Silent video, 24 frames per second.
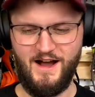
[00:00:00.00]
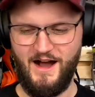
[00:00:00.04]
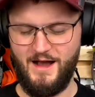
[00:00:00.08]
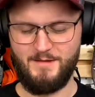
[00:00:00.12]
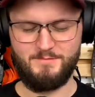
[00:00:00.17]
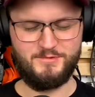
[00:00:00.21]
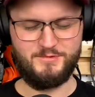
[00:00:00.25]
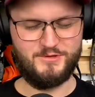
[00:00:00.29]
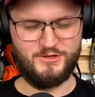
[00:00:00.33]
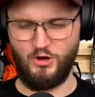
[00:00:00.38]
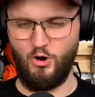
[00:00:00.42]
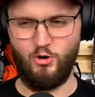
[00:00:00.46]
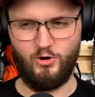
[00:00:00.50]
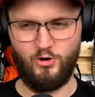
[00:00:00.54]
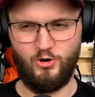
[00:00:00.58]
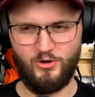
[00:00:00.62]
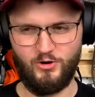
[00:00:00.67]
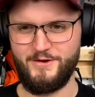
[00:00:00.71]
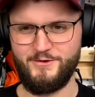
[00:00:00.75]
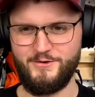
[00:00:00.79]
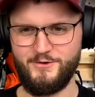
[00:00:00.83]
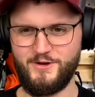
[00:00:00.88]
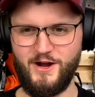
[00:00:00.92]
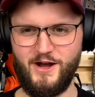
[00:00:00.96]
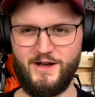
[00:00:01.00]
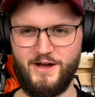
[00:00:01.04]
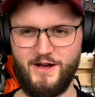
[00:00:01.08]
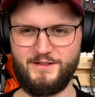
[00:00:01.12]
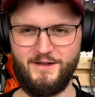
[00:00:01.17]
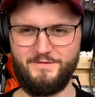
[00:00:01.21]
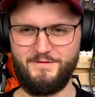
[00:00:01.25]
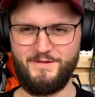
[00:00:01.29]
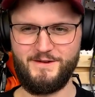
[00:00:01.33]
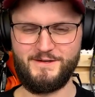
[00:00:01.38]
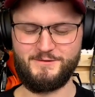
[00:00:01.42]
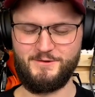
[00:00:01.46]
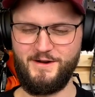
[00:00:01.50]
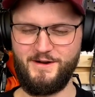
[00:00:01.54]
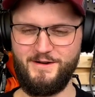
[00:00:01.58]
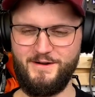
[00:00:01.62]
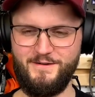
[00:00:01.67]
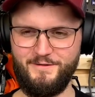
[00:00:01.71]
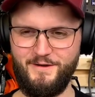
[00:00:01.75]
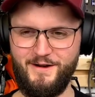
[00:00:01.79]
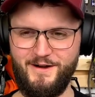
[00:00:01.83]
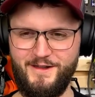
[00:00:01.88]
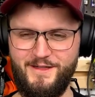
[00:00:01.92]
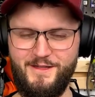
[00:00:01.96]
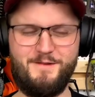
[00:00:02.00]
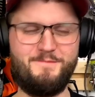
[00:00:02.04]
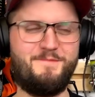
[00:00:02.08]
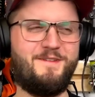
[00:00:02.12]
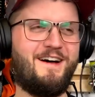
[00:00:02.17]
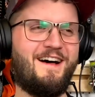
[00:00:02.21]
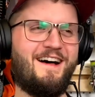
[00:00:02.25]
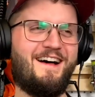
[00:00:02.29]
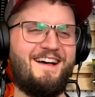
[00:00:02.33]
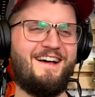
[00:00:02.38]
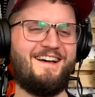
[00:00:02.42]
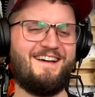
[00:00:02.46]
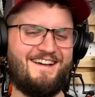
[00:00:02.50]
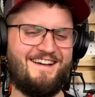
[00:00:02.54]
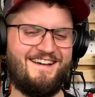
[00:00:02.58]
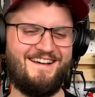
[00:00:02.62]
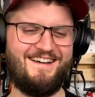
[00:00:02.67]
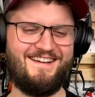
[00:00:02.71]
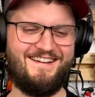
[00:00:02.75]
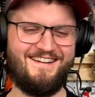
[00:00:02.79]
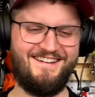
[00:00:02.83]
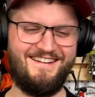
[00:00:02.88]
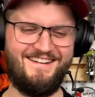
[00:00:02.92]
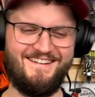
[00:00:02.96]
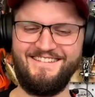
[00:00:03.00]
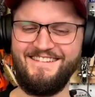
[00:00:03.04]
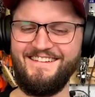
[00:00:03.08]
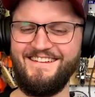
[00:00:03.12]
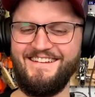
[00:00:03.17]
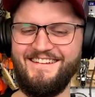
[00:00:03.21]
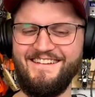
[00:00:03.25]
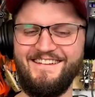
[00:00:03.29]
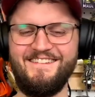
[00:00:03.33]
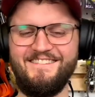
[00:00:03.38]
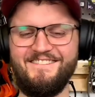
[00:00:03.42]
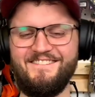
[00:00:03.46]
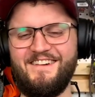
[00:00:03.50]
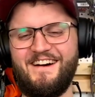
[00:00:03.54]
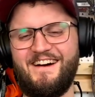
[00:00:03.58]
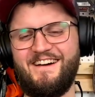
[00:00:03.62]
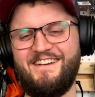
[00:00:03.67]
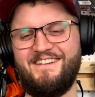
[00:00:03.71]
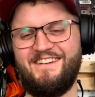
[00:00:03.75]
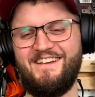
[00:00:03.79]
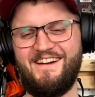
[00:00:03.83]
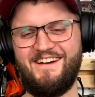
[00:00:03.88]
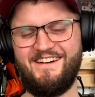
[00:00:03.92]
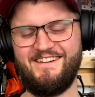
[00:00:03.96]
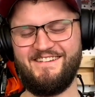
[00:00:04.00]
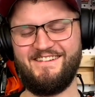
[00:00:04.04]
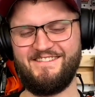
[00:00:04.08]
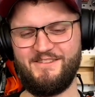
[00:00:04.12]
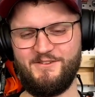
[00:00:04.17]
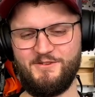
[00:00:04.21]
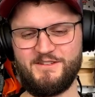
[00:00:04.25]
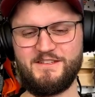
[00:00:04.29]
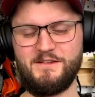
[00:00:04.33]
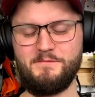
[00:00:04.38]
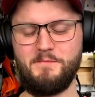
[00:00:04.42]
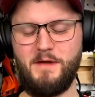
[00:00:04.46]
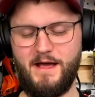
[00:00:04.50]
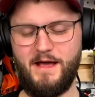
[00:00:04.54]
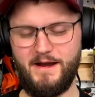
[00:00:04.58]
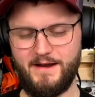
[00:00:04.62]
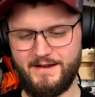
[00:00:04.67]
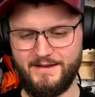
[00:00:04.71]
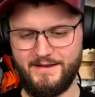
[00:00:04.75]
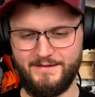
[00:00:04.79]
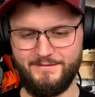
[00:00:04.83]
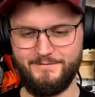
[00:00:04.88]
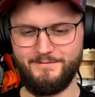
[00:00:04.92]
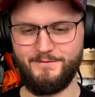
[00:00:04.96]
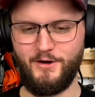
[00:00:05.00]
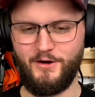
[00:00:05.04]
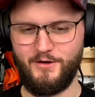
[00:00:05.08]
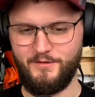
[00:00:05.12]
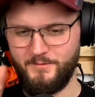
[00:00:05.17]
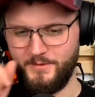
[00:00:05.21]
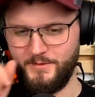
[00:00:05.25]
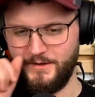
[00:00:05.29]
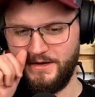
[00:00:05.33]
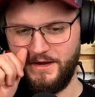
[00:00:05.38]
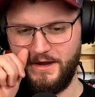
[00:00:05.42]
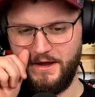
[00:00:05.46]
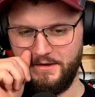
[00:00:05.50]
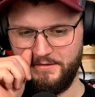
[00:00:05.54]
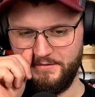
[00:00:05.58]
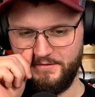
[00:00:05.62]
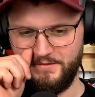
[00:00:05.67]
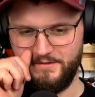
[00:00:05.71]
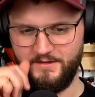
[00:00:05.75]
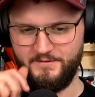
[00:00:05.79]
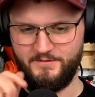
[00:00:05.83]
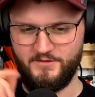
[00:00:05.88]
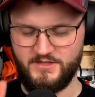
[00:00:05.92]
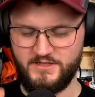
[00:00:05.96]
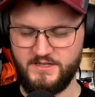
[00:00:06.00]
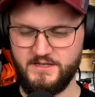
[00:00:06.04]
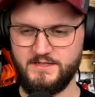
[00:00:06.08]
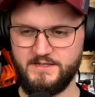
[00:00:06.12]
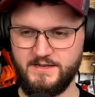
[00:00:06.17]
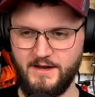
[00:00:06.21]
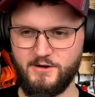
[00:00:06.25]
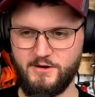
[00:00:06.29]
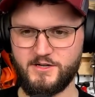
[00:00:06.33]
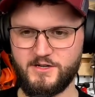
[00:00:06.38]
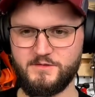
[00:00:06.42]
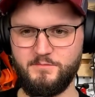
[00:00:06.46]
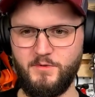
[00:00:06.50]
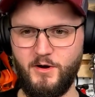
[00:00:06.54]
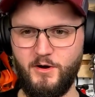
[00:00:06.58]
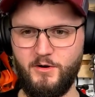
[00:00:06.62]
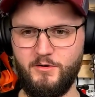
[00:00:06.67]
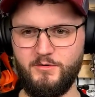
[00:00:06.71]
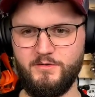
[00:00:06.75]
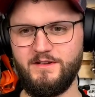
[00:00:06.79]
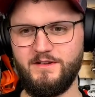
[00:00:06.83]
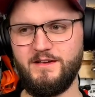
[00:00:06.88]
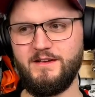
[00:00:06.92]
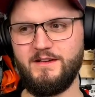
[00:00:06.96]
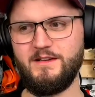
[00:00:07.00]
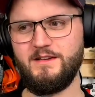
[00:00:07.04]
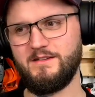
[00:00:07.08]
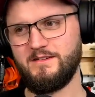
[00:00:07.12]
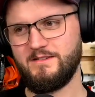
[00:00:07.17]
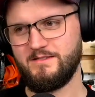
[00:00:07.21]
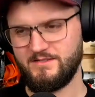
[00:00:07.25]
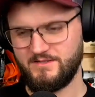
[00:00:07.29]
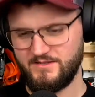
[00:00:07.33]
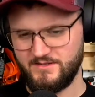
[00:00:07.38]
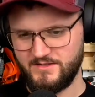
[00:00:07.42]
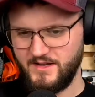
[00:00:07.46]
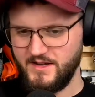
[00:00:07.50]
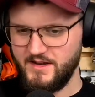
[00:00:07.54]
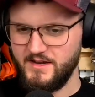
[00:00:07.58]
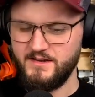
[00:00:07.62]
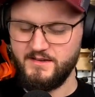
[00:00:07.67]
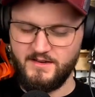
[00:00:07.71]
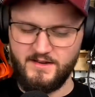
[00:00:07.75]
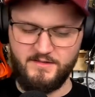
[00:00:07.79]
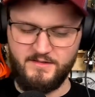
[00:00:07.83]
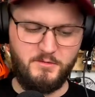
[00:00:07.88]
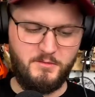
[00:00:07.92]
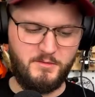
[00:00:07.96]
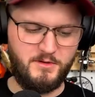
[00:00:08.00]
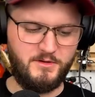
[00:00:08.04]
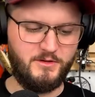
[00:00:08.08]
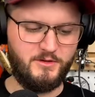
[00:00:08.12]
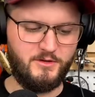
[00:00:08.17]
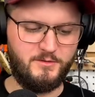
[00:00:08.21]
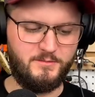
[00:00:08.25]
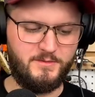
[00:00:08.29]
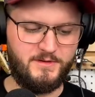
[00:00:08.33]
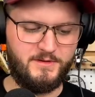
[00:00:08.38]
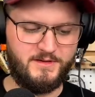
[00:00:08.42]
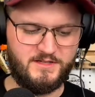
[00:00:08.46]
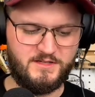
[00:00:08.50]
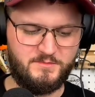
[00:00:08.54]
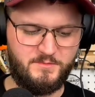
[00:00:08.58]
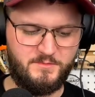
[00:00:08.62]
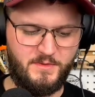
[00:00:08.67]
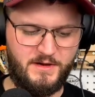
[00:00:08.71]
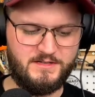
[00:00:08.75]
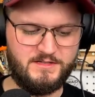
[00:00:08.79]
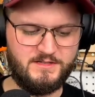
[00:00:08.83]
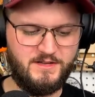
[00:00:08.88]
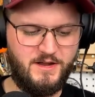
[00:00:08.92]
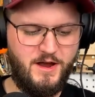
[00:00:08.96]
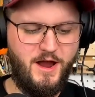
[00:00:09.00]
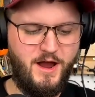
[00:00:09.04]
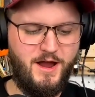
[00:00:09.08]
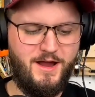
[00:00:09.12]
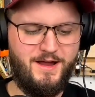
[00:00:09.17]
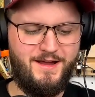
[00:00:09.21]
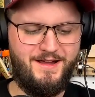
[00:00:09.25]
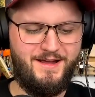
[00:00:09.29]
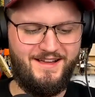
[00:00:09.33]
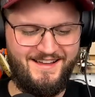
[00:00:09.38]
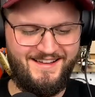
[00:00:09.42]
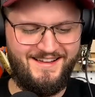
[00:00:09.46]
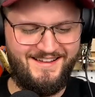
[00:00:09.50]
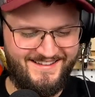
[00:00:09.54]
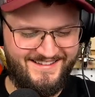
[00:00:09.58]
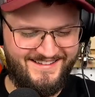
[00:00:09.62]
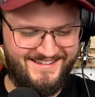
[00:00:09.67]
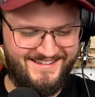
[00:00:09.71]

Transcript: moron literally pushes his boat right in front of us and then anchors. And the guy we were with was like, what the heck, like, what are you doing?